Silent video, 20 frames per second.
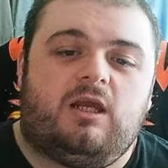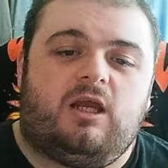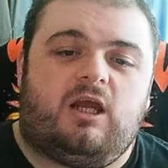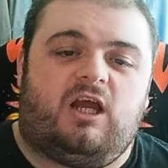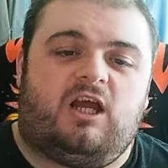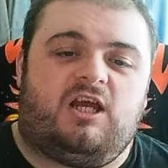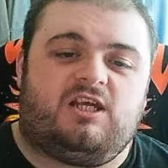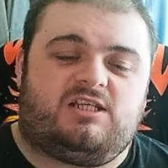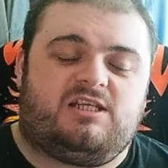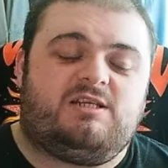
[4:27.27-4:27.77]

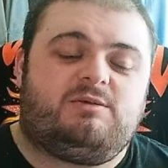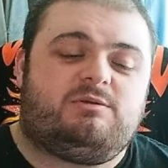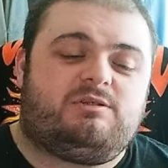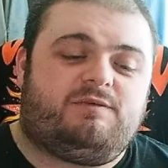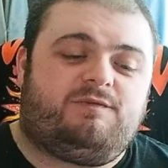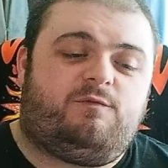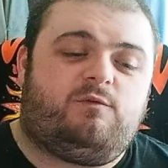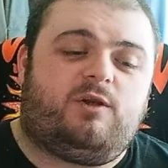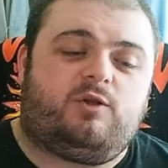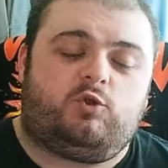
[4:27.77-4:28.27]
So this was
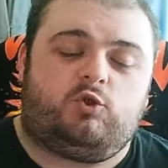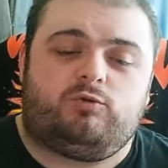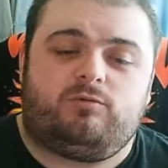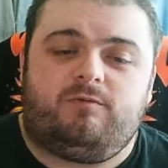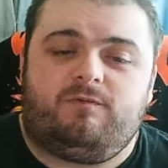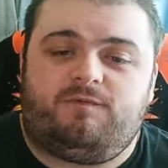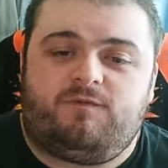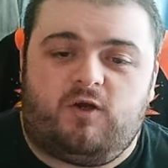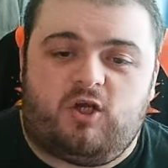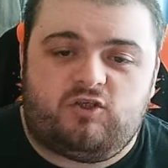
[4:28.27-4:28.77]
a Fallout
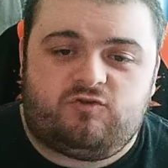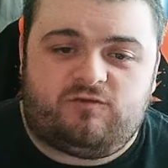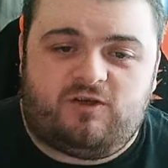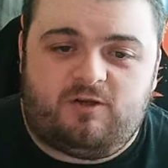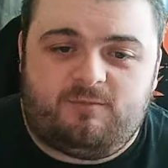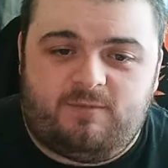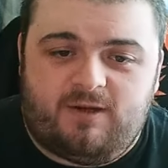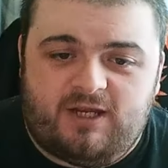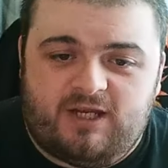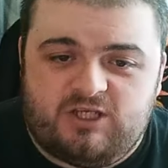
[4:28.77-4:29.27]
Tournament first
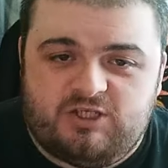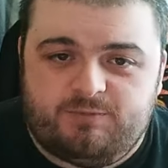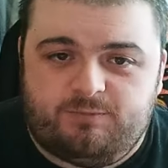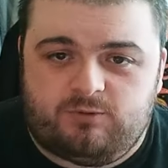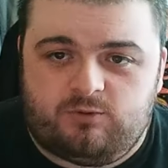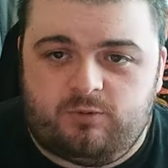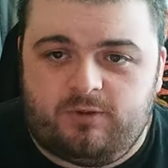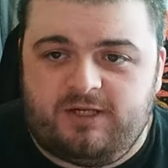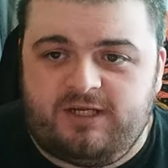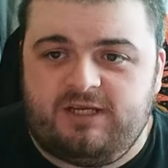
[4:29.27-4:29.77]
round match
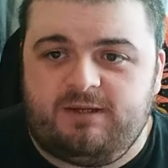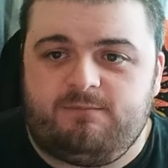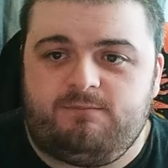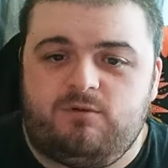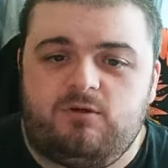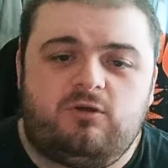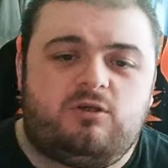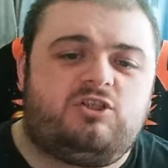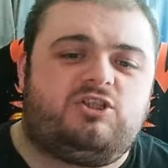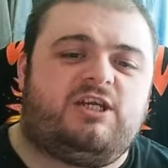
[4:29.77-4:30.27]
between
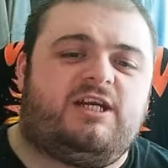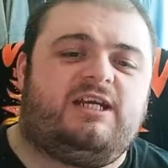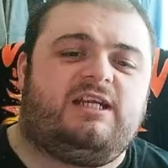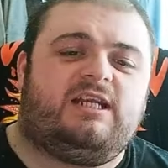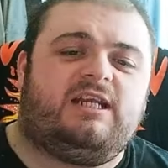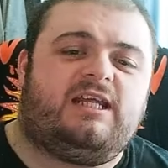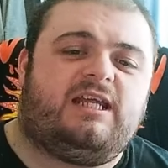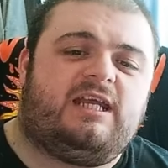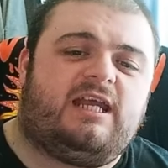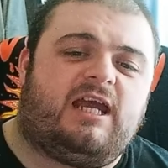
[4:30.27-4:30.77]
Myung Jae
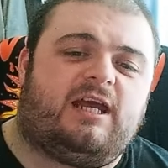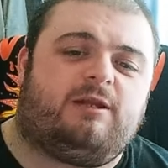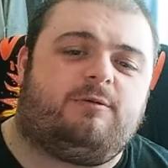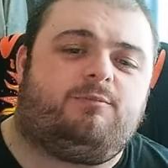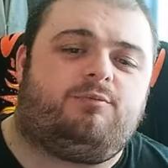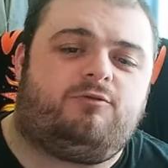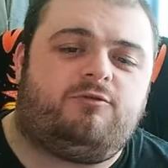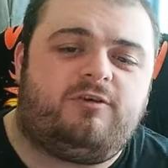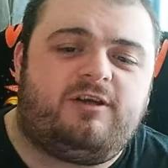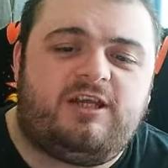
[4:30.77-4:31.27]
Lee
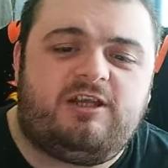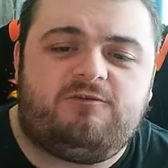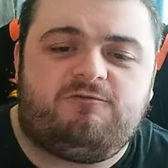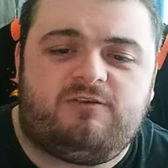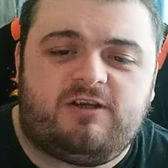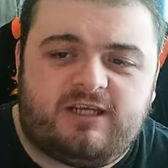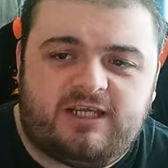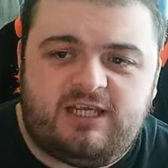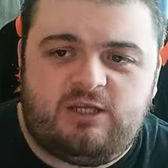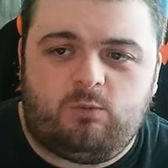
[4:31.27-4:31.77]
and Pretty
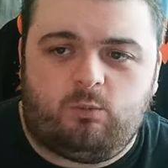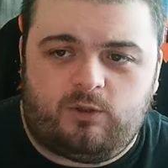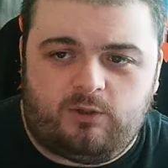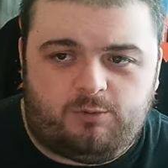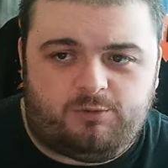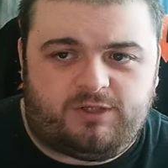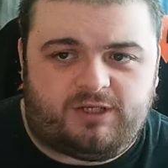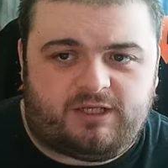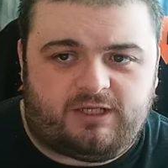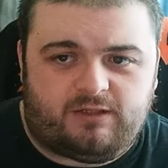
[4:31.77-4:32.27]
Ricky
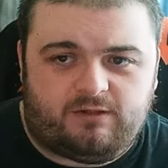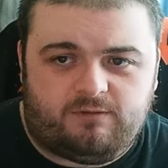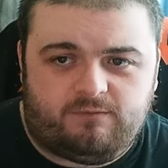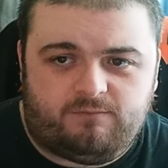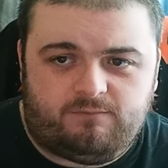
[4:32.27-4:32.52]
Wildey.